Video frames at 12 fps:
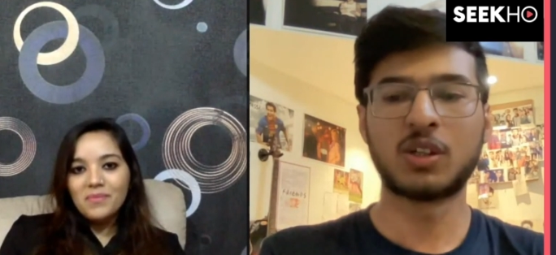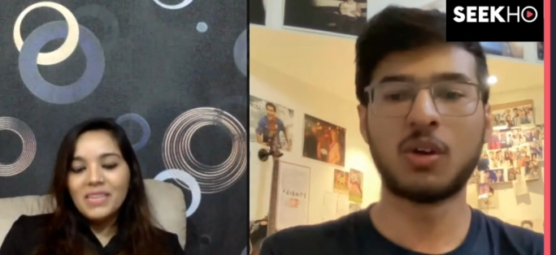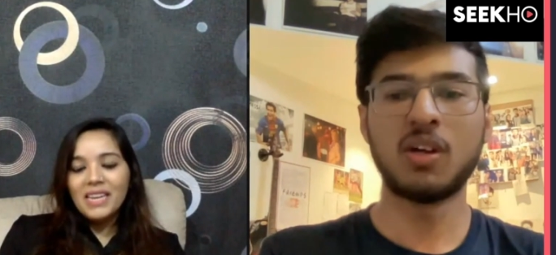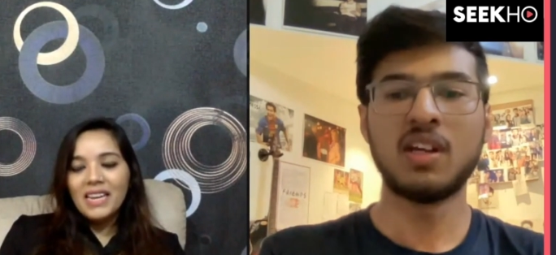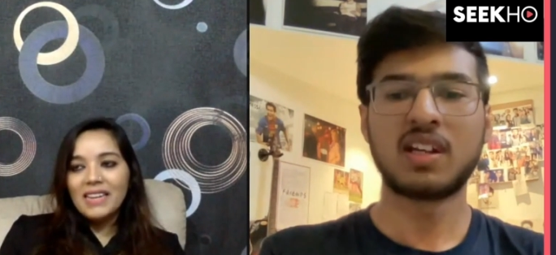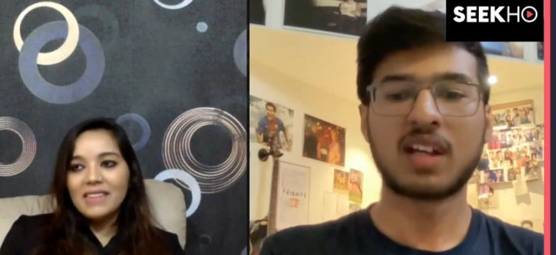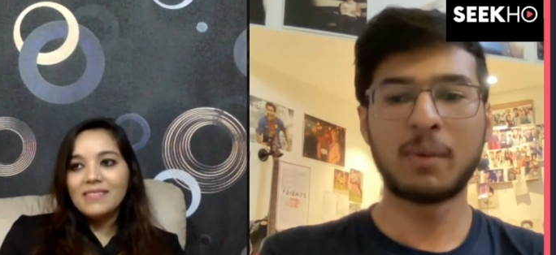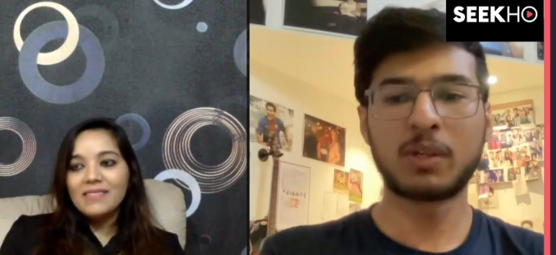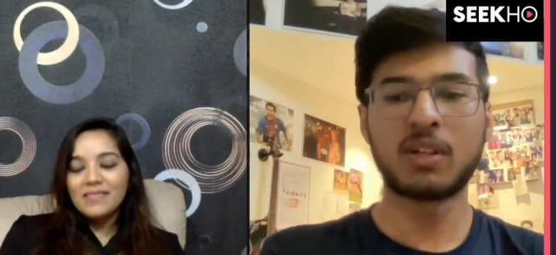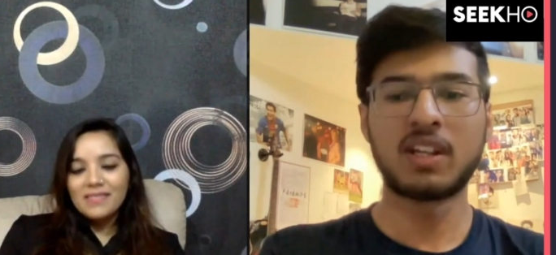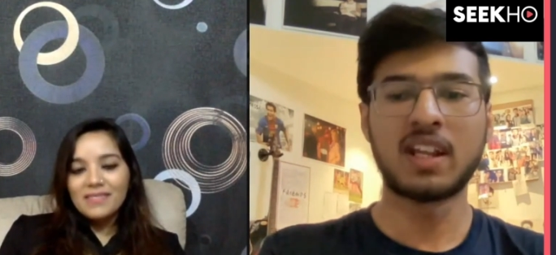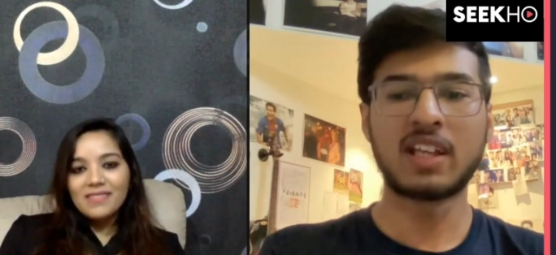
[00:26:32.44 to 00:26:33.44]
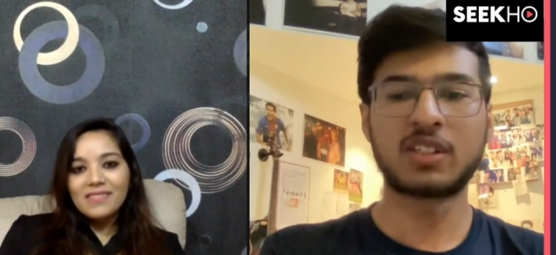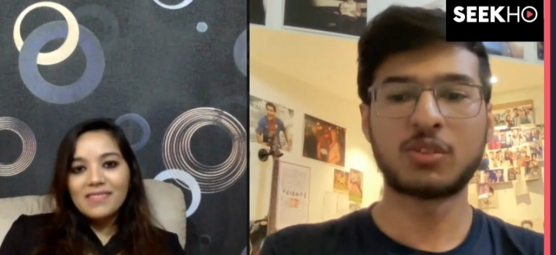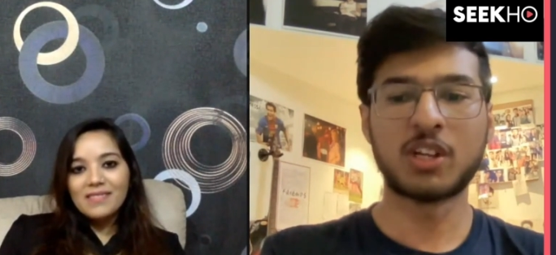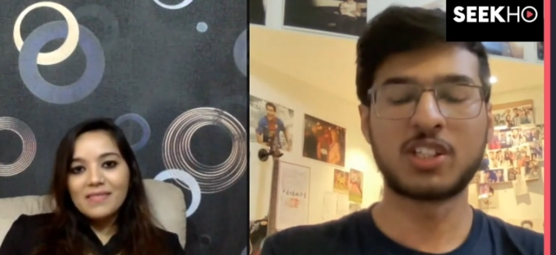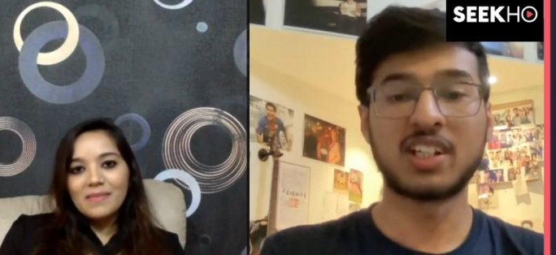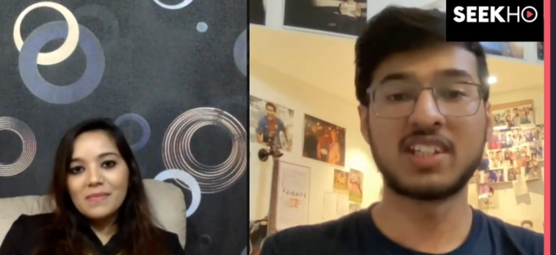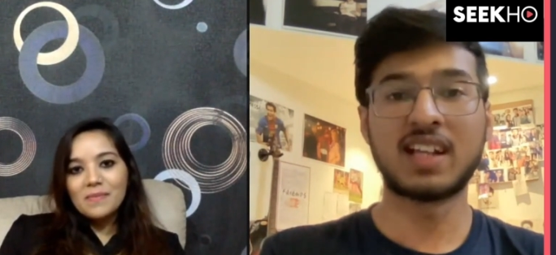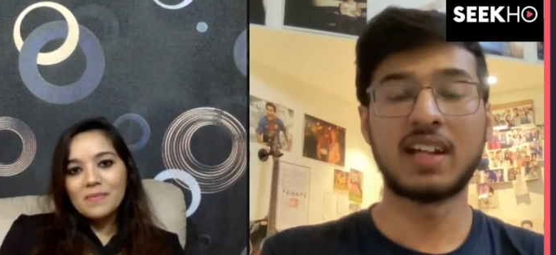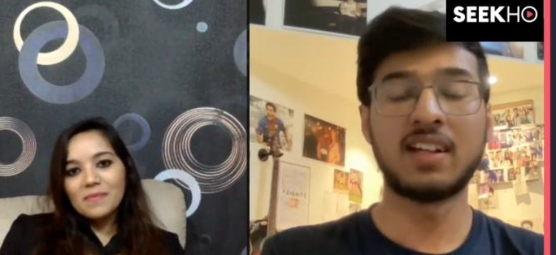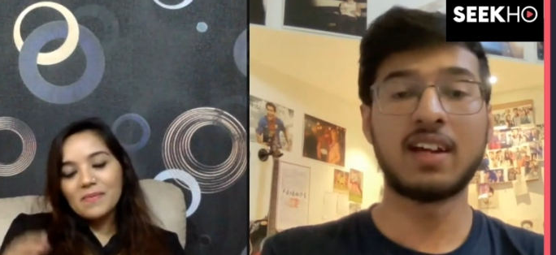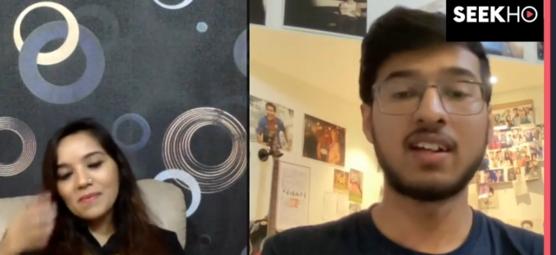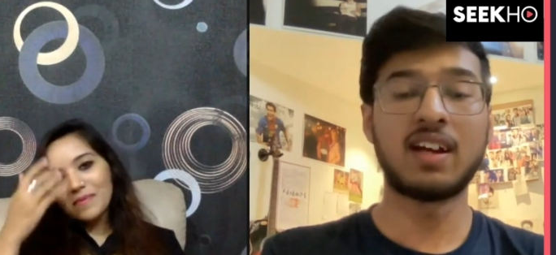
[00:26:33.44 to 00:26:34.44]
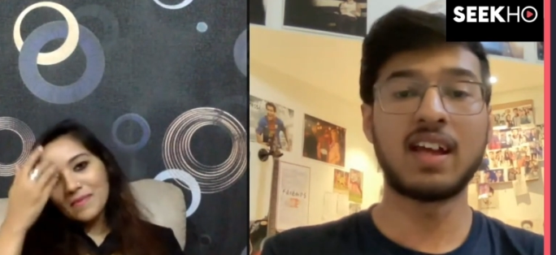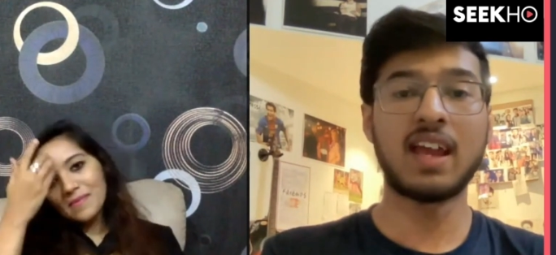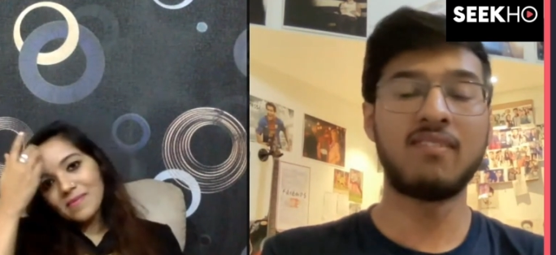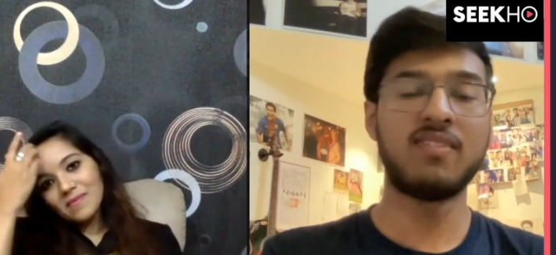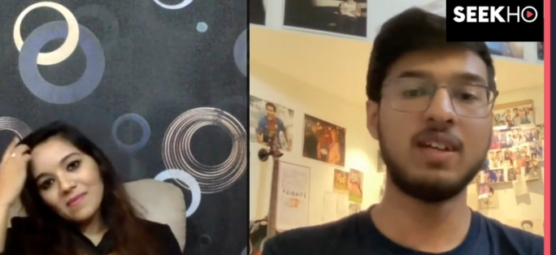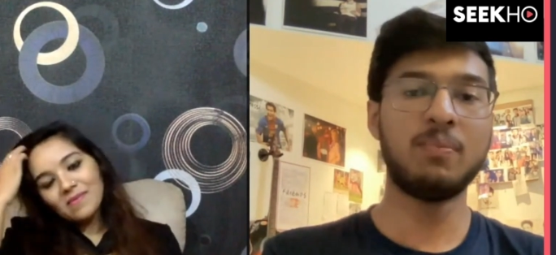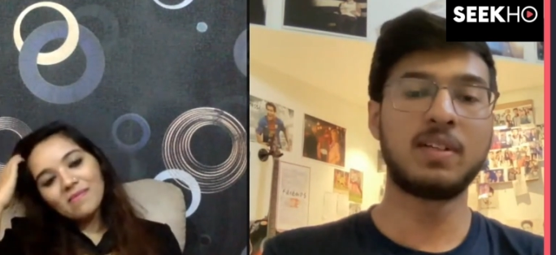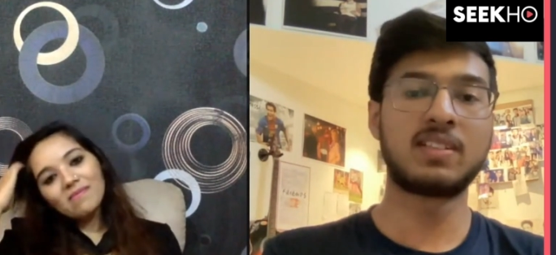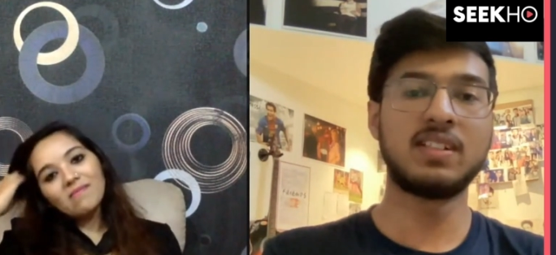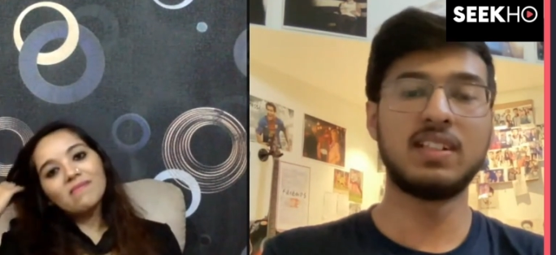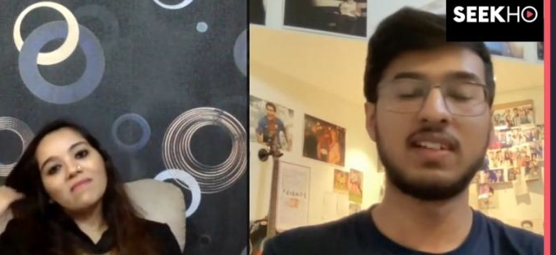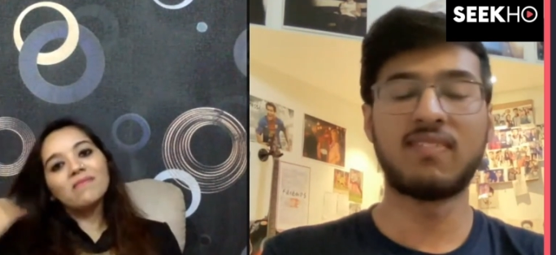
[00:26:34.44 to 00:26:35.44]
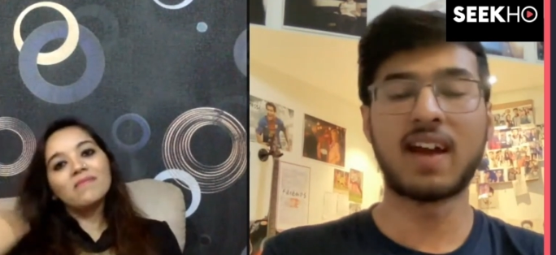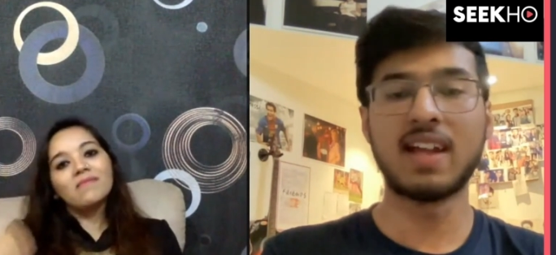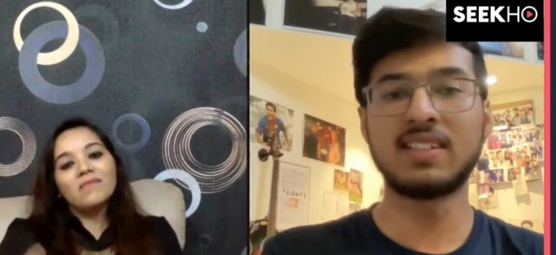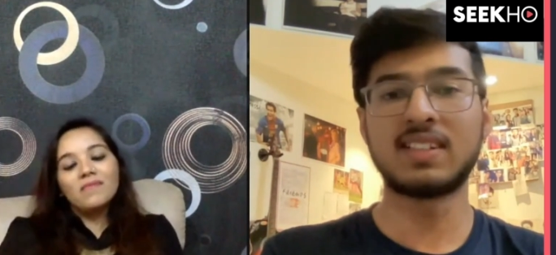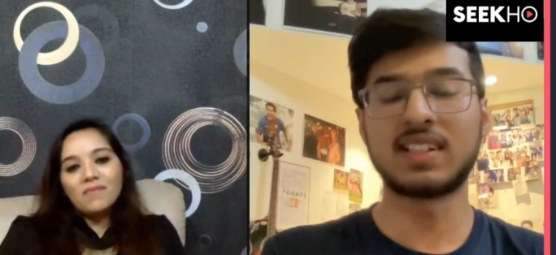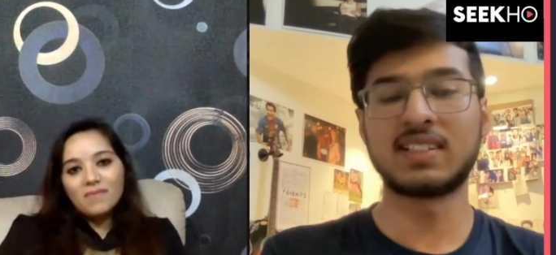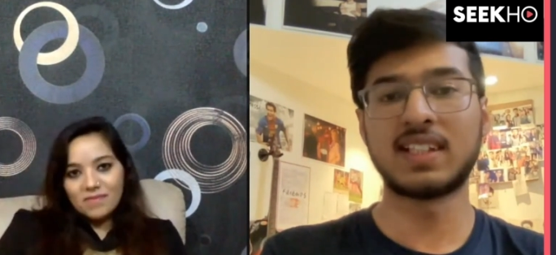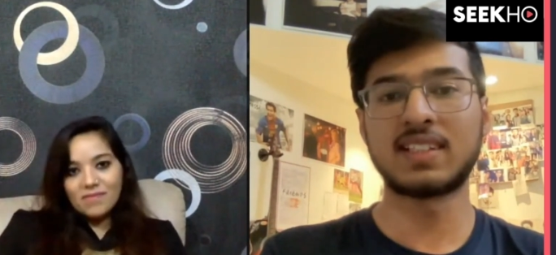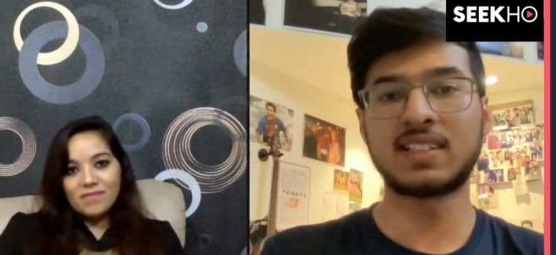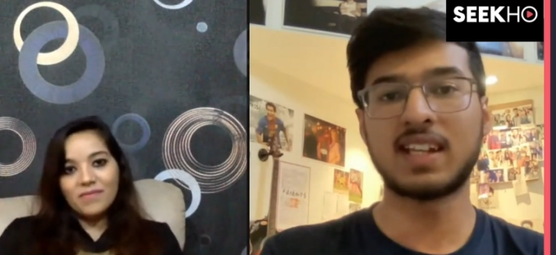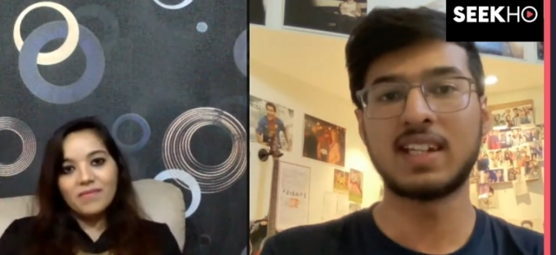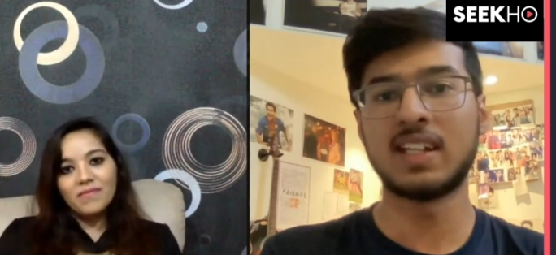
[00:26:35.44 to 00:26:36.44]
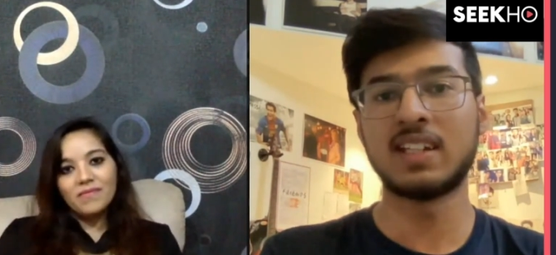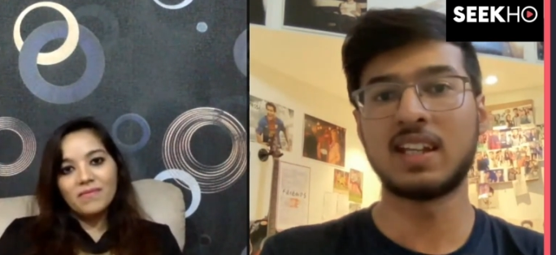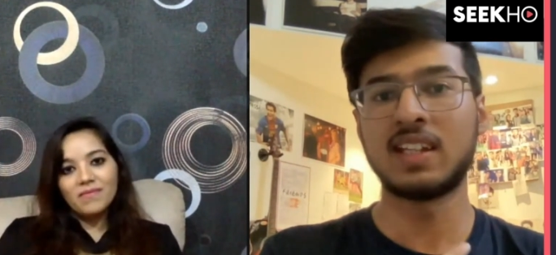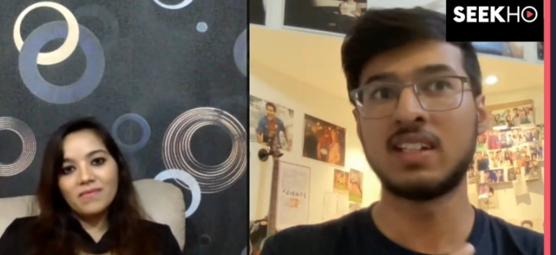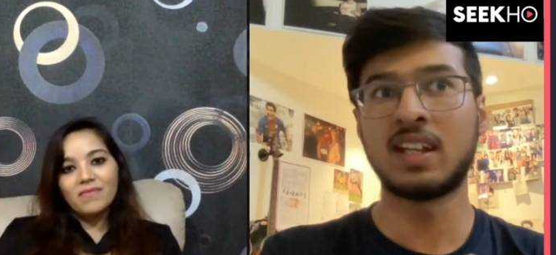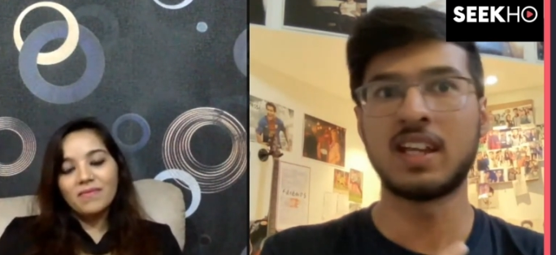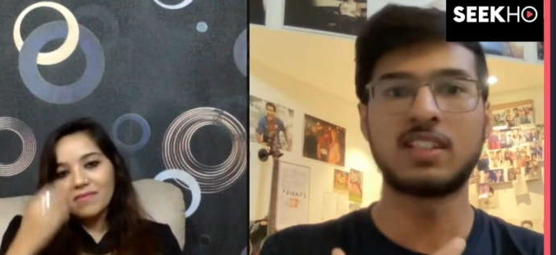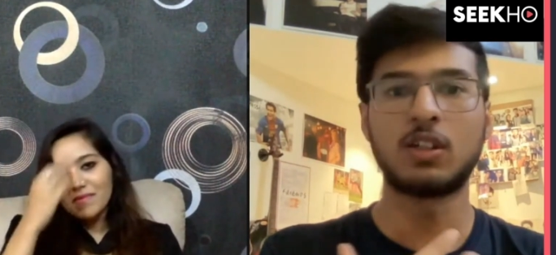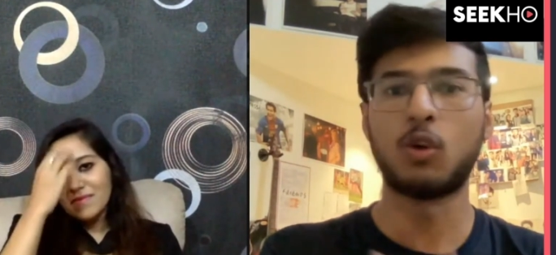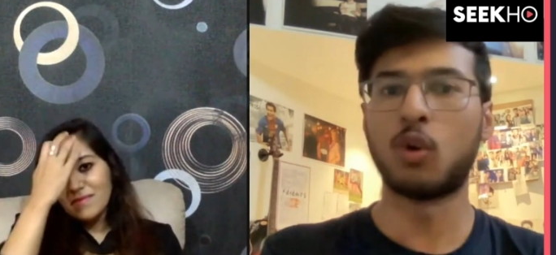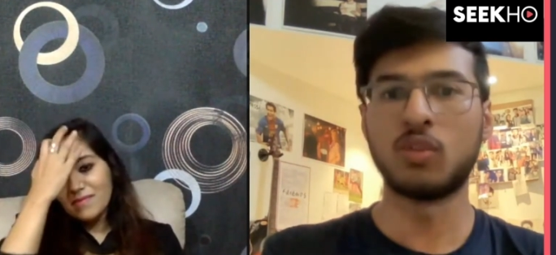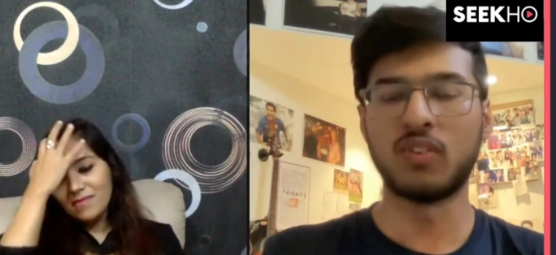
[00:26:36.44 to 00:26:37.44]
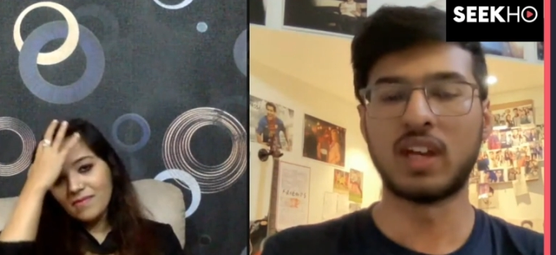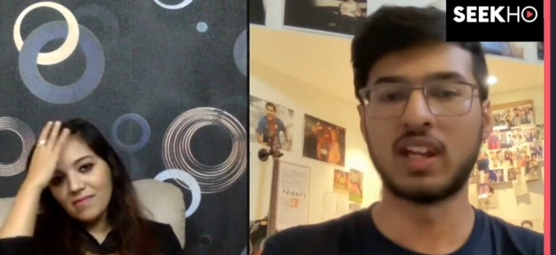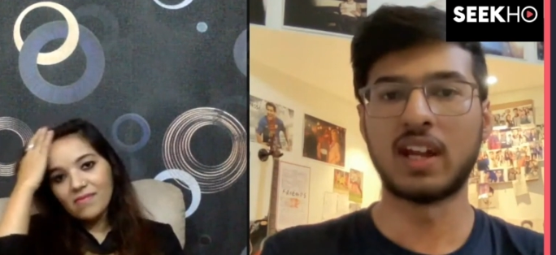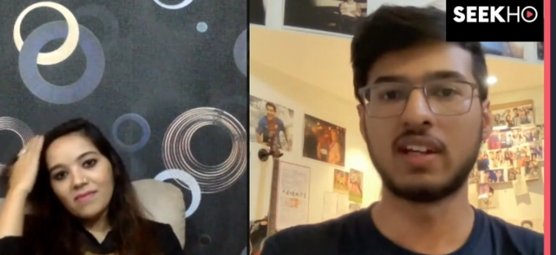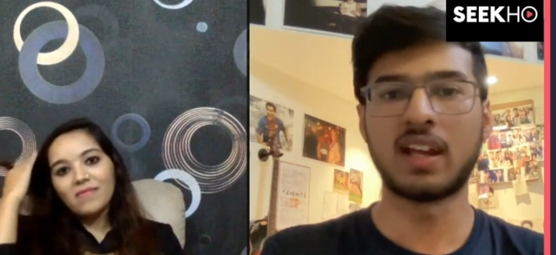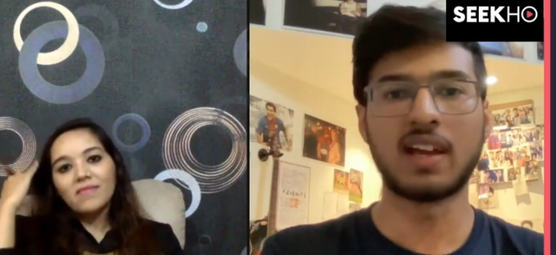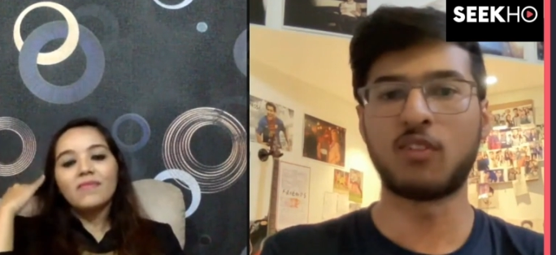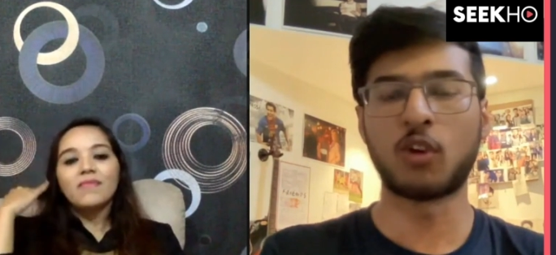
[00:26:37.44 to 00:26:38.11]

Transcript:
Speaker 1: Yeah. So coming to the next question is that that every person defines success in it in his own way, right?